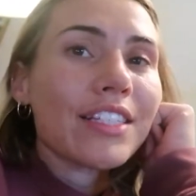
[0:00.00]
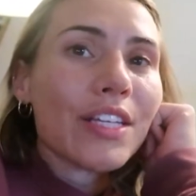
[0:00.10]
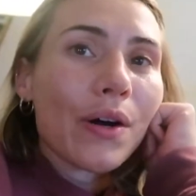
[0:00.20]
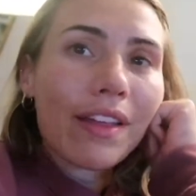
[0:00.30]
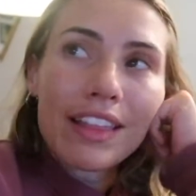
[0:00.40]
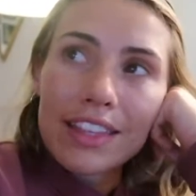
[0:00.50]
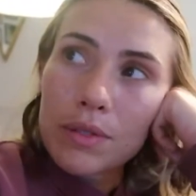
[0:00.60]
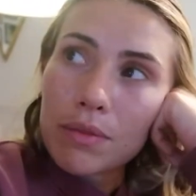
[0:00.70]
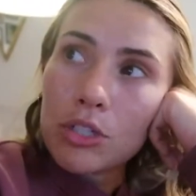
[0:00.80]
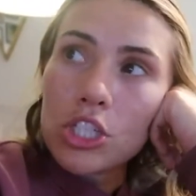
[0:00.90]
So I think
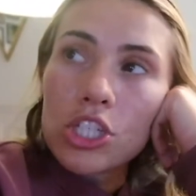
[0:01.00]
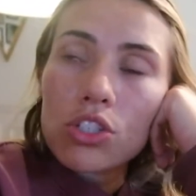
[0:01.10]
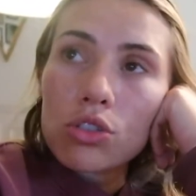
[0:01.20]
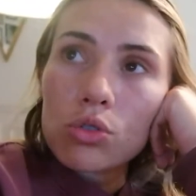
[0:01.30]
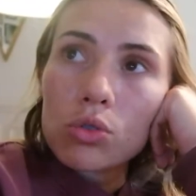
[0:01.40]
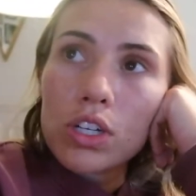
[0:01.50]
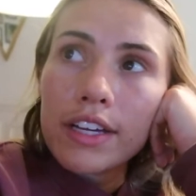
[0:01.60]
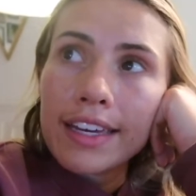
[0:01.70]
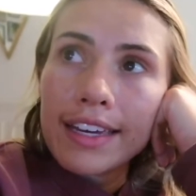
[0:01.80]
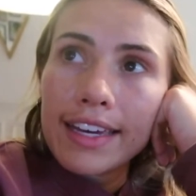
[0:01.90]
that's what I'm gonna do.
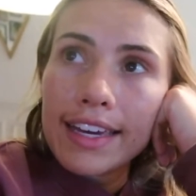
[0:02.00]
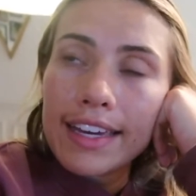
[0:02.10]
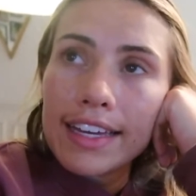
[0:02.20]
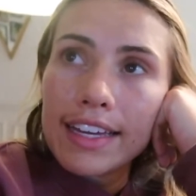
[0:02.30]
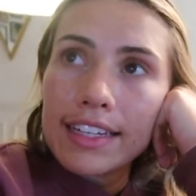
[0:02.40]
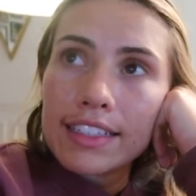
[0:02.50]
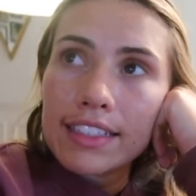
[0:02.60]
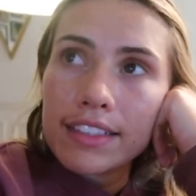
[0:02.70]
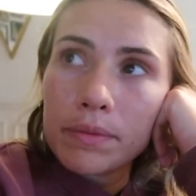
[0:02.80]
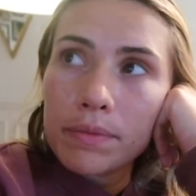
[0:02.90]

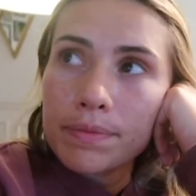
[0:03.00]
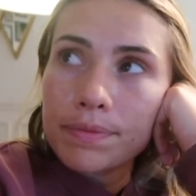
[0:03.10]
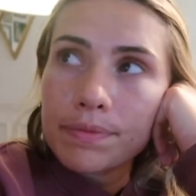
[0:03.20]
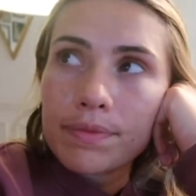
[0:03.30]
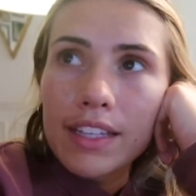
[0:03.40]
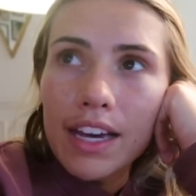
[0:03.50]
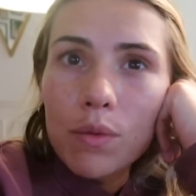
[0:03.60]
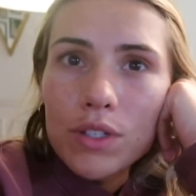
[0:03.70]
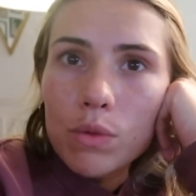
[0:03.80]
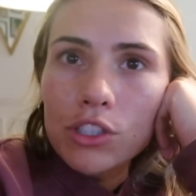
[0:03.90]
And I
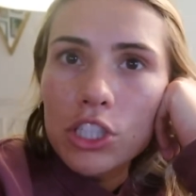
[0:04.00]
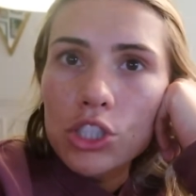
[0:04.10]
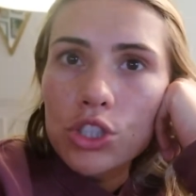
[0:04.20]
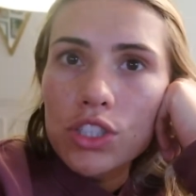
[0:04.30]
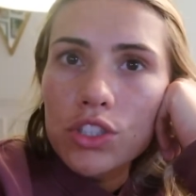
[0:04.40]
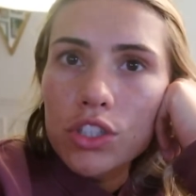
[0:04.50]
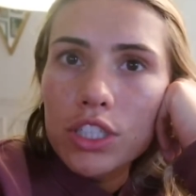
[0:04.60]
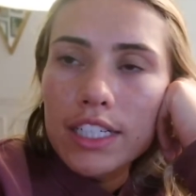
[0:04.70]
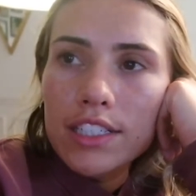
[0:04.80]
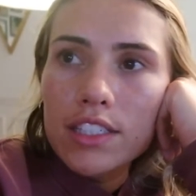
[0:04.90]
was watching Schitt's
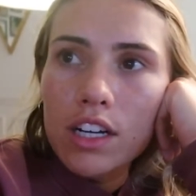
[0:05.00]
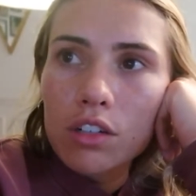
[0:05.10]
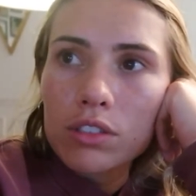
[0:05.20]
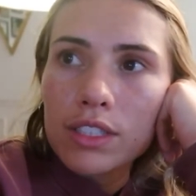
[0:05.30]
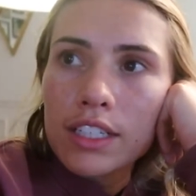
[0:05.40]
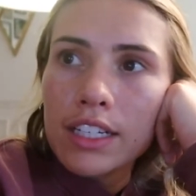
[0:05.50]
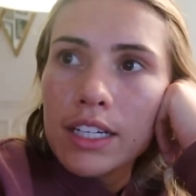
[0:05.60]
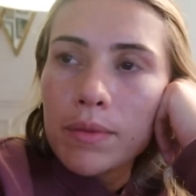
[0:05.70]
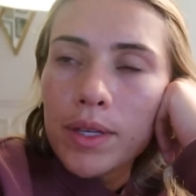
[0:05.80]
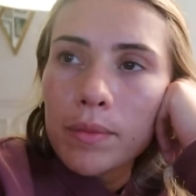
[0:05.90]
Creek, so
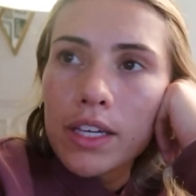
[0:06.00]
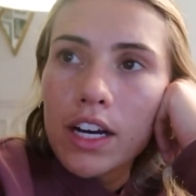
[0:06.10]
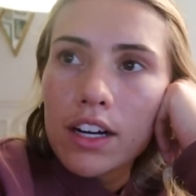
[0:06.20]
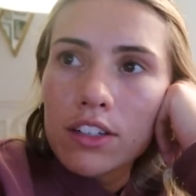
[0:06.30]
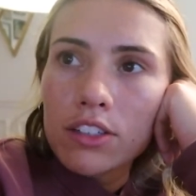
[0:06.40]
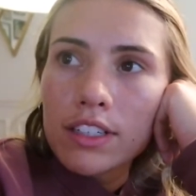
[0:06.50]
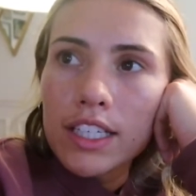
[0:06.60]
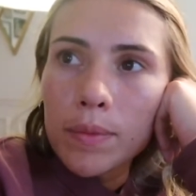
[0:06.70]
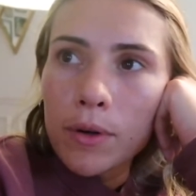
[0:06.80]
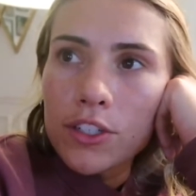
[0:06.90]
maybe I'll
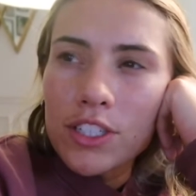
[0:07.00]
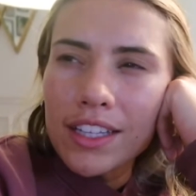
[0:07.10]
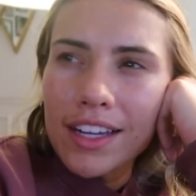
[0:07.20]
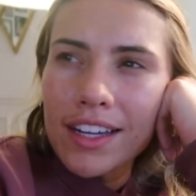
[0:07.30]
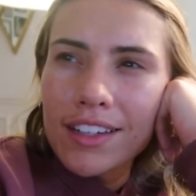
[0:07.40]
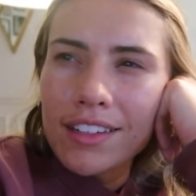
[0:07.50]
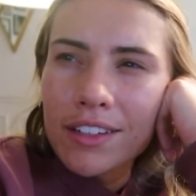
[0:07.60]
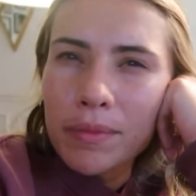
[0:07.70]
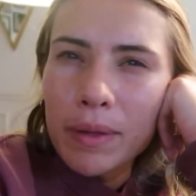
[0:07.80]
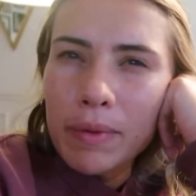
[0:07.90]
keep watching that
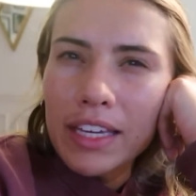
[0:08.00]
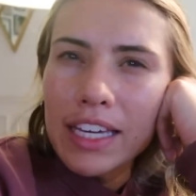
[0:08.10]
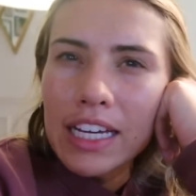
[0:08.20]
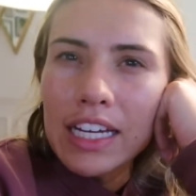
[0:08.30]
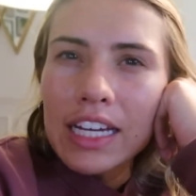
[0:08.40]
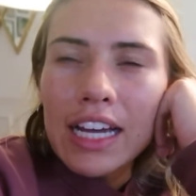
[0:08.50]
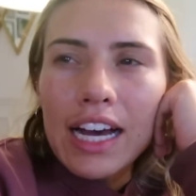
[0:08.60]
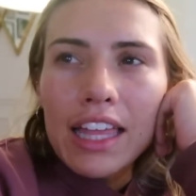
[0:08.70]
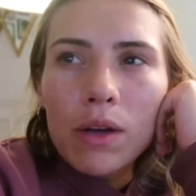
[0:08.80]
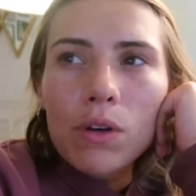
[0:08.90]
or maybe
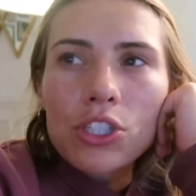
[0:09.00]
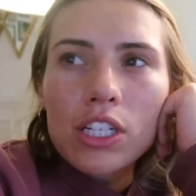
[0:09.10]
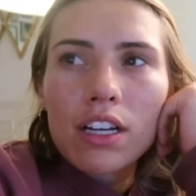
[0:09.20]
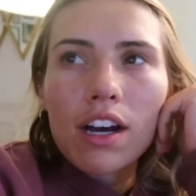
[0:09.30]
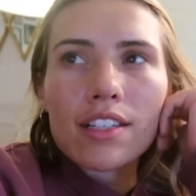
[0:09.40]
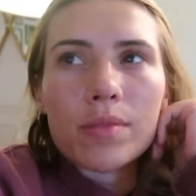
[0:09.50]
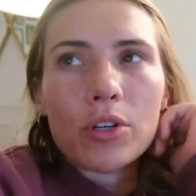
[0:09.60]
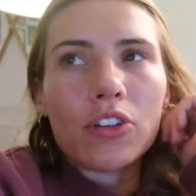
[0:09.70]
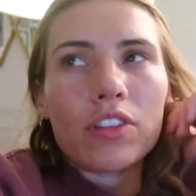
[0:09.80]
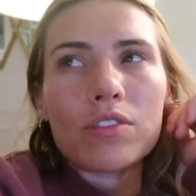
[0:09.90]
I like watching Gossip
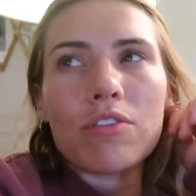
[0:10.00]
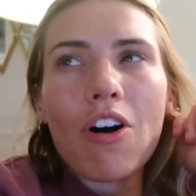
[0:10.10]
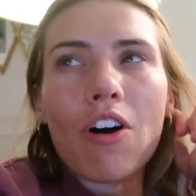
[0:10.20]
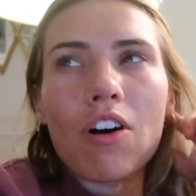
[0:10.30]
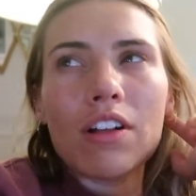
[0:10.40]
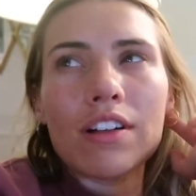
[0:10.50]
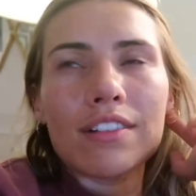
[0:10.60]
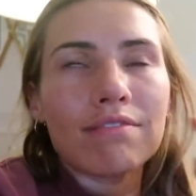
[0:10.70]
Girl in the fall.